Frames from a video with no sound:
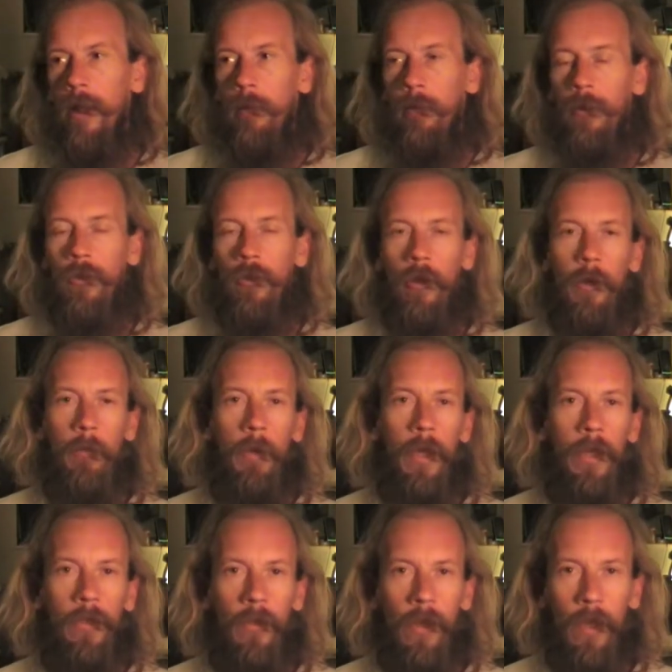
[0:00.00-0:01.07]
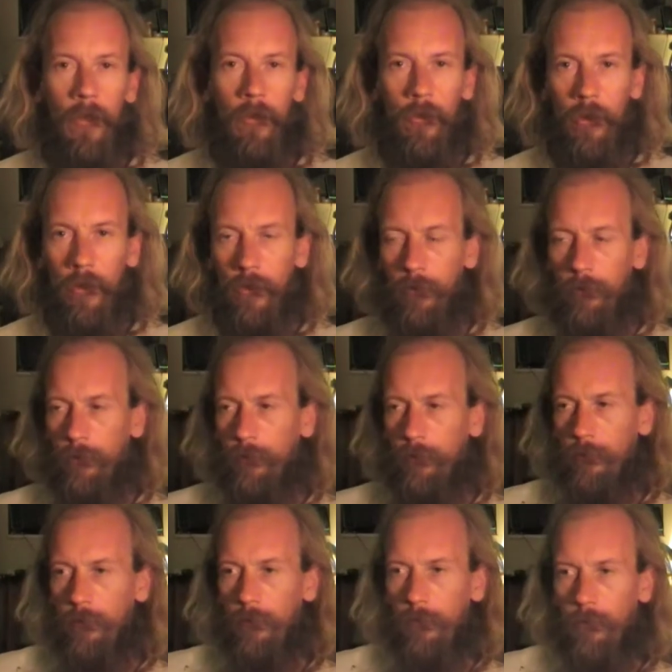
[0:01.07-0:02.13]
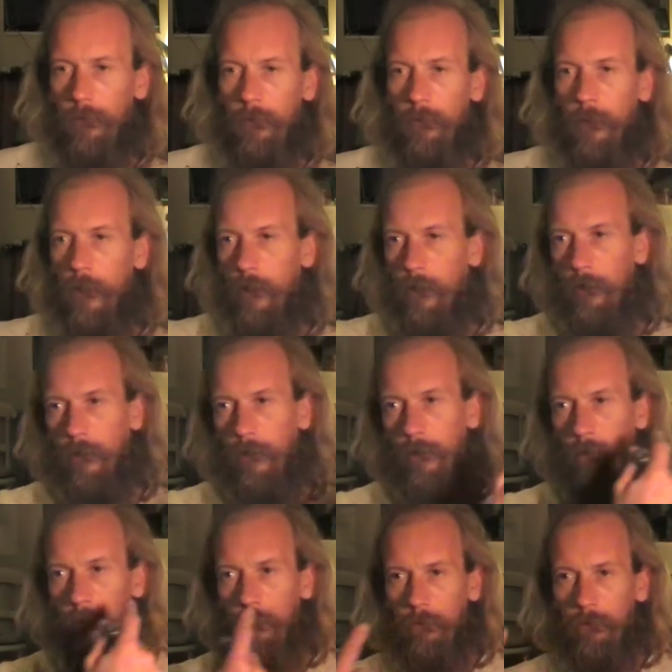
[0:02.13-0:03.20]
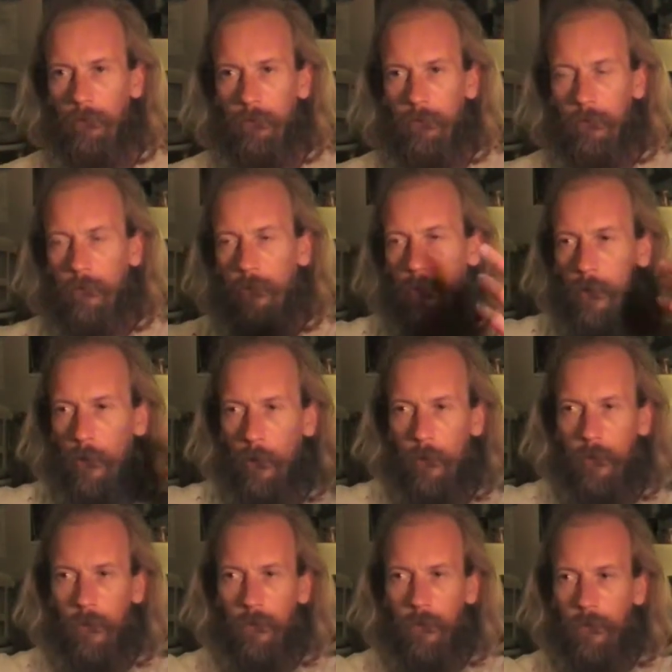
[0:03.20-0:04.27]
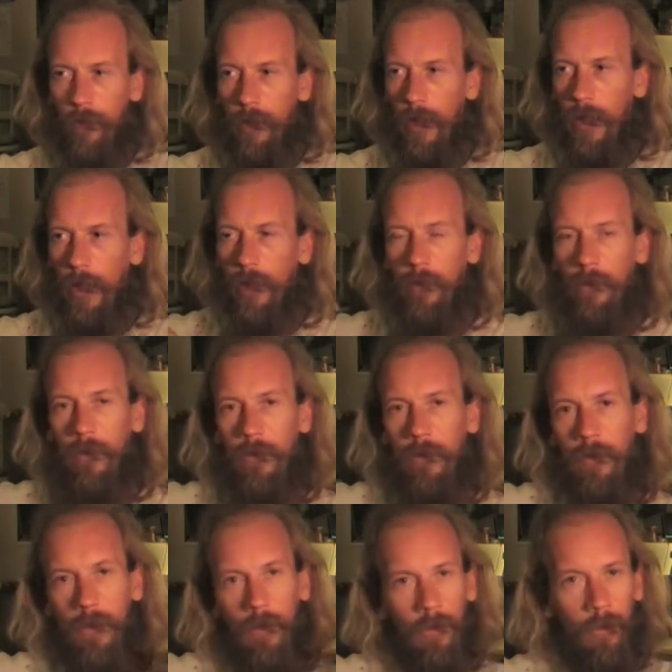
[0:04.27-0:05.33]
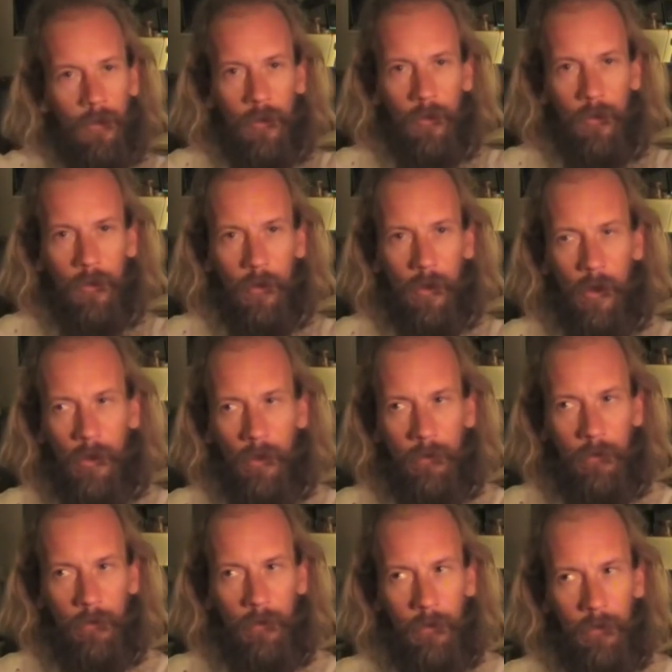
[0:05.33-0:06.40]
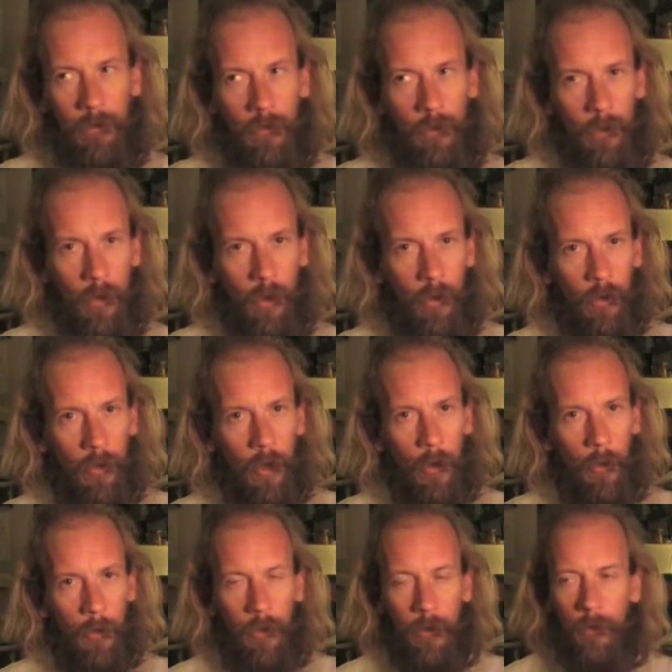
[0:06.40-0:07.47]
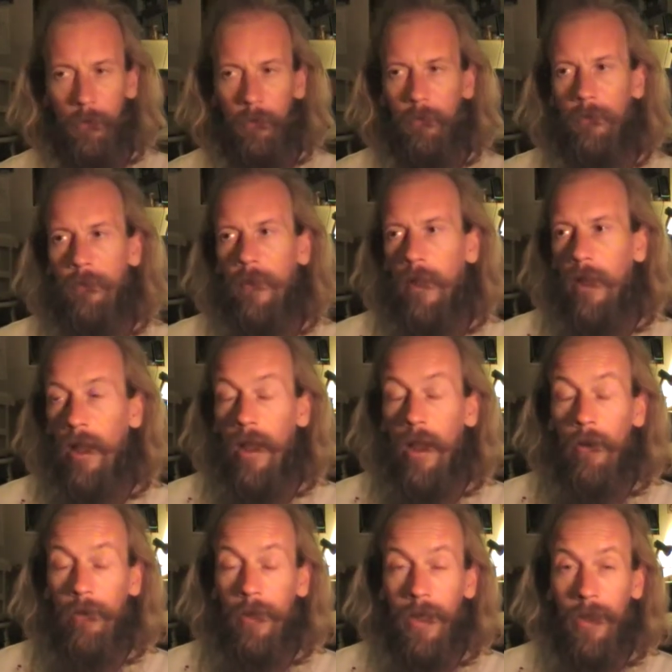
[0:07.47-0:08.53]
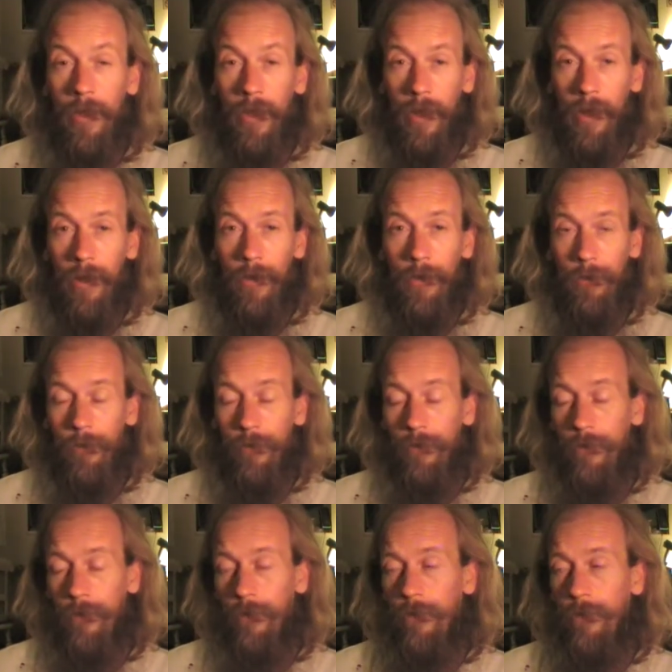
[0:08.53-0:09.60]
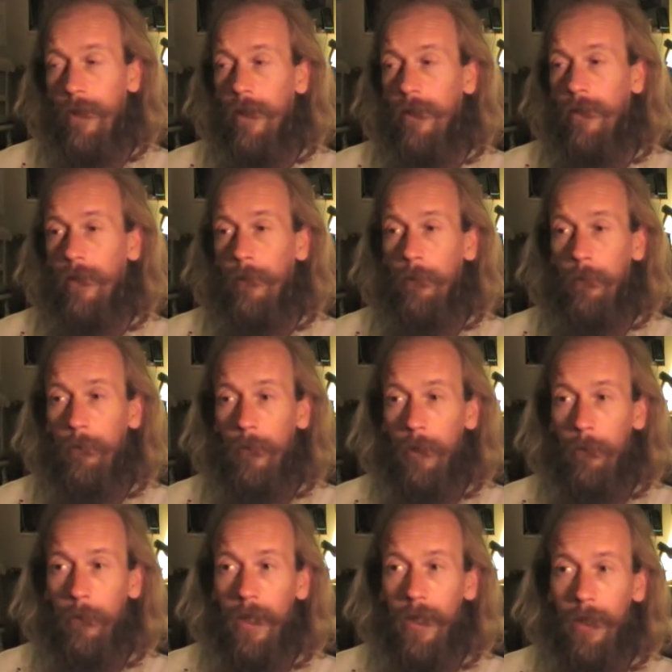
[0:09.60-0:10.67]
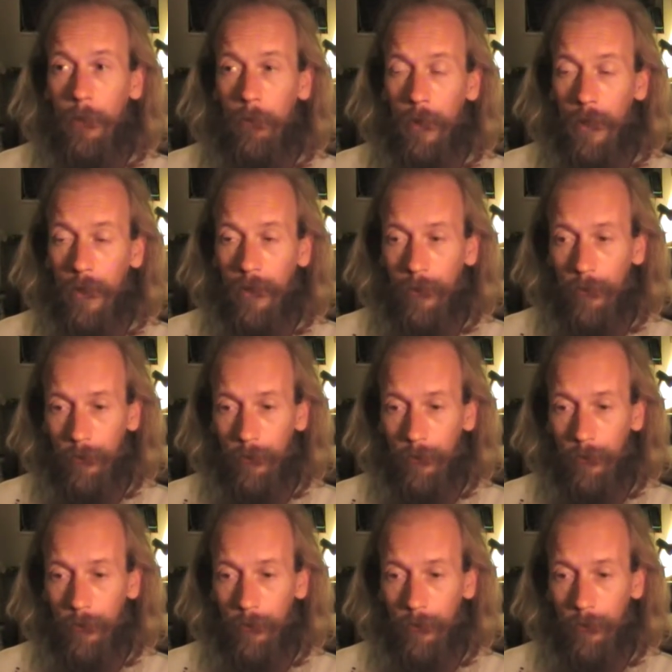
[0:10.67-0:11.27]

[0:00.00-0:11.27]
But during meditation, you know, thoughts and feelings, and you just got to go with them. Like, I really think I fucked up my mate a bit.